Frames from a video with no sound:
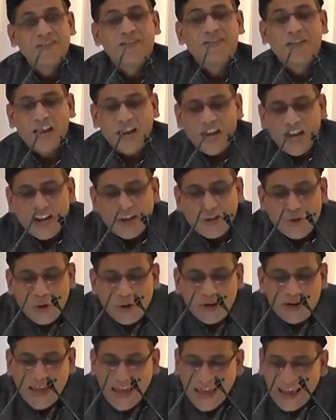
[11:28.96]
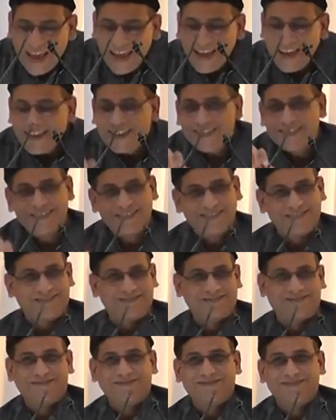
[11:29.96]
till today,
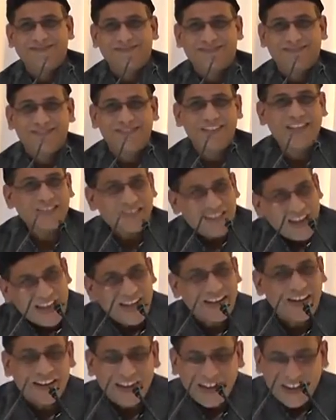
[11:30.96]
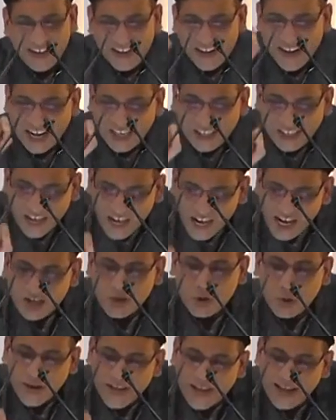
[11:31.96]
just like in India, till
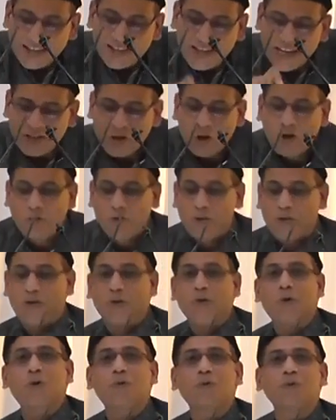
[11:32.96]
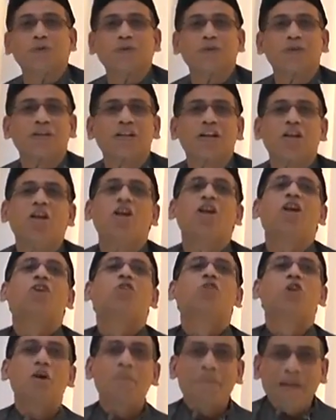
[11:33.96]
today as I talk to you,
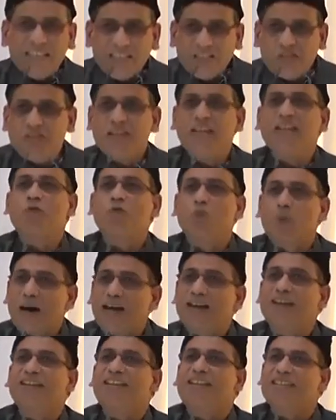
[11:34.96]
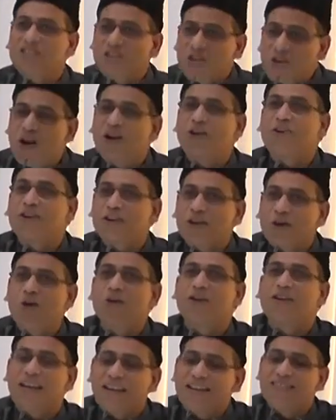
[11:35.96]
domestic work is not
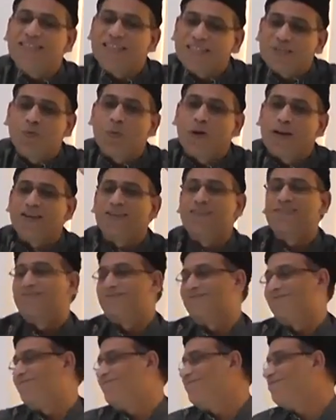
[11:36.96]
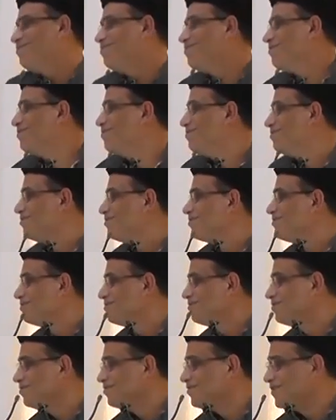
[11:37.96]
recognized as work.
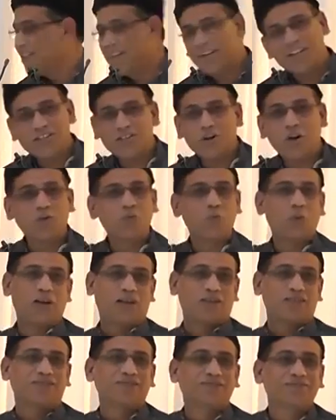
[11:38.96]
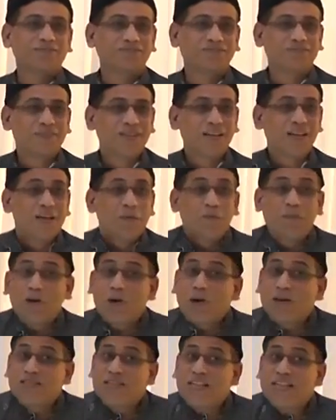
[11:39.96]
It is not work.
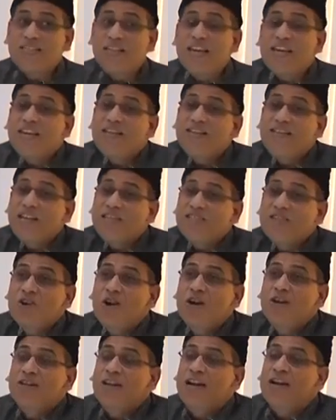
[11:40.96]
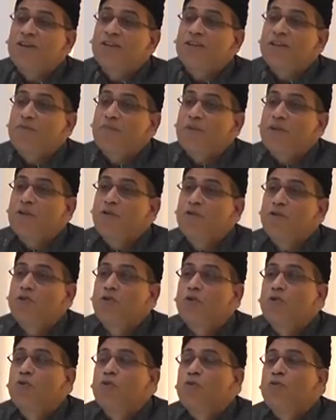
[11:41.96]
Because they say it does not
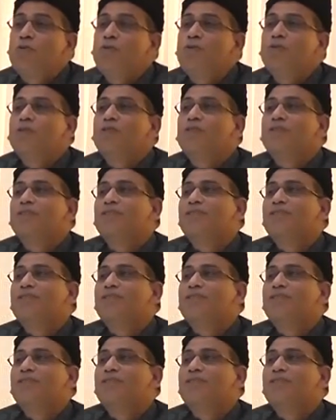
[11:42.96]
contribute to